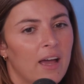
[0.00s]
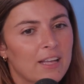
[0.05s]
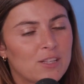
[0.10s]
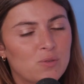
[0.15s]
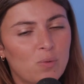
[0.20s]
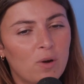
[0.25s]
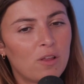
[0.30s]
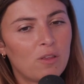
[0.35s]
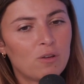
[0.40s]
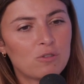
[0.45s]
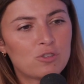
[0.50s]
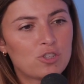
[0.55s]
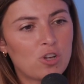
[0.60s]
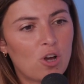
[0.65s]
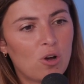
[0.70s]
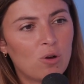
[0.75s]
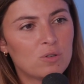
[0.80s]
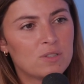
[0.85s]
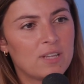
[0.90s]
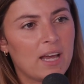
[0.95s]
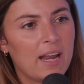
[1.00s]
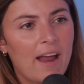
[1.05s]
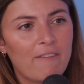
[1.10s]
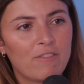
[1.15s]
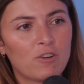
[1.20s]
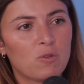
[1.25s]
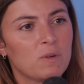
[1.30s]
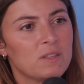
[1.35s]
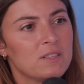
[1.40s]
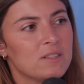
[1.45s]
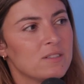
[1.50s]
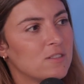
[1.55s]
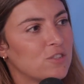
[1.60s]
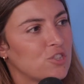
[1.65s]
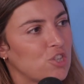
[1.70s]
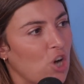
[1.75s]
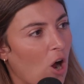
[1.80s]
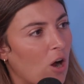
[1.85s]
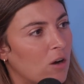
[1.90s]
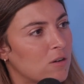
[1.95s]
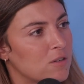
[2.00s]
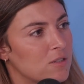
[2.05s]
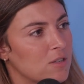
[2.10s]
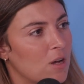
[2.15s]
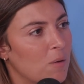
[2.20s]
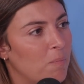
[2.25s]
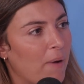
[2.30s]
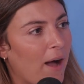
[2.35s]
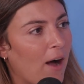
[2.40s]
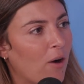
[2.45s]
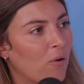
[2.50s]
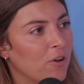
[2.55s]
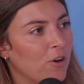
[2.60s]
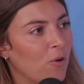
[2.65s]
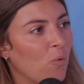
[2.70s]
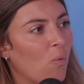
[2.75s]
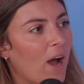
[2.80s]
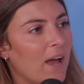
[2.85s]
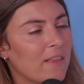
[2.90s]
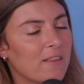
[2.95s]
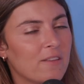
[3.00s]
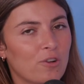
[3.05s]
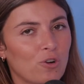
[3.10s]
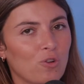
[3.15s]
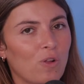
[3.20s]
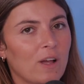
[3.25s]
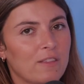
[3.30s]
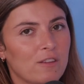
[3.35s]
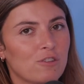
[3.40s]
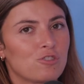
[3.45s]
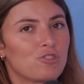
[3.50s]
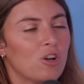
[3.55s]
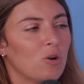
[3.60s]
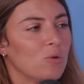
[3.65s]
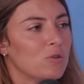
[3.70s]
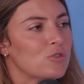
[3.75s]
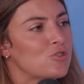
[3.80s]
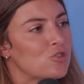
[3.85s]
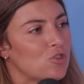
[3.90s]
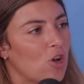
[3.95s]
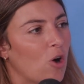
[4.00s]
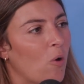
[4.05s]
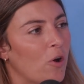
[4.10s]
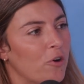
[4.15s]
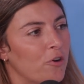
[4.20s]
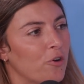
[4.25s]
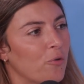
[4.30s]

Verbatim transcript: it's one of those shows that everyone talks about in a way that they're like, this show is so